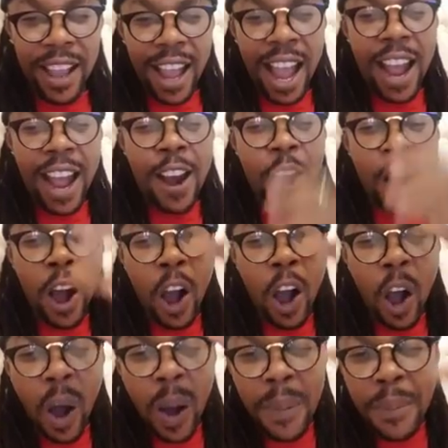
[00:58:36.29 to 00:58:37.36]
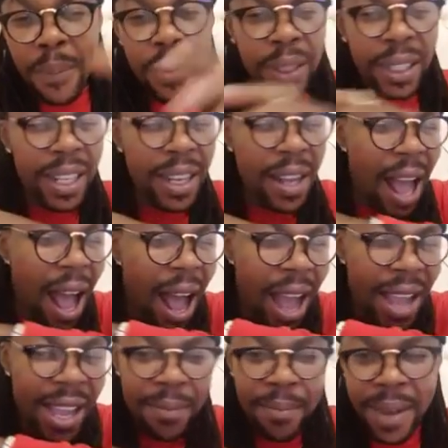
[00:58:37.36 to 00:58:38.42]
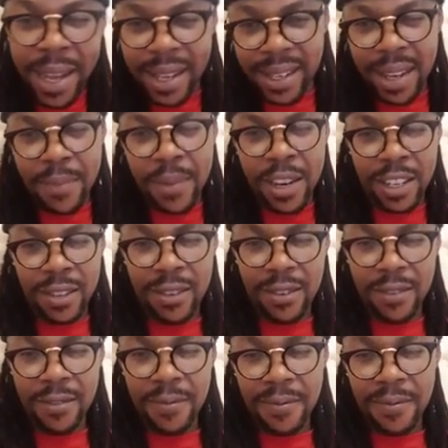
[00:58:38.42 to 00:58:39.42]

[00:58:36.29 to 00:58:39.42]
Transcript: and humbled I and my siblings.